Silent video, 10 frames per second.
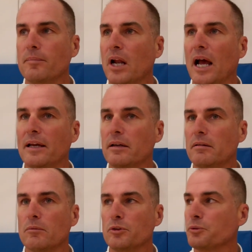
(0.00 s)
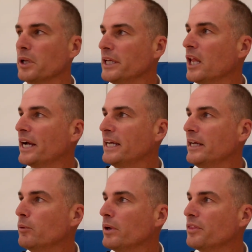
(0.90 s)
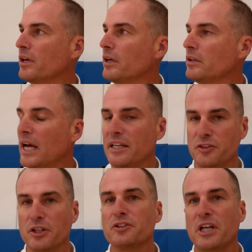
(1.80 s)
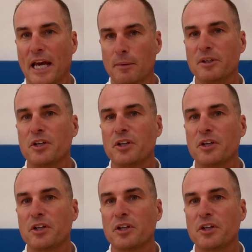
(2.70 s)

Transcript: I was really lucky with the Nike Skills Academies.